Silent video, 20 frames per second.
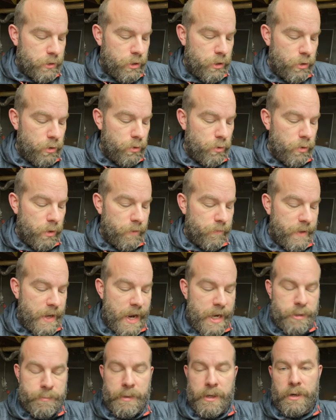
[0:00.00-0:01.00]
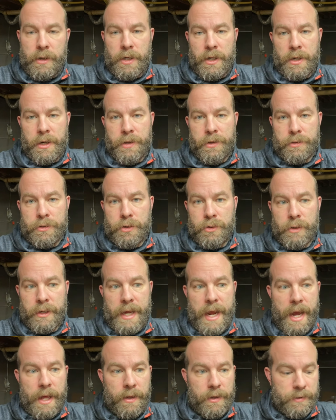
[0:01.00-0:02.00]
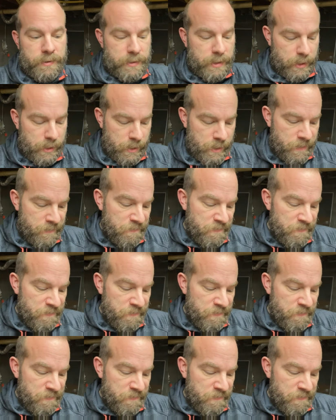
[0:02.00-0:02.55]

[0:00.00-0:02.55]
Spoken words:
2 of Cashmere and another 2 of Galaxy.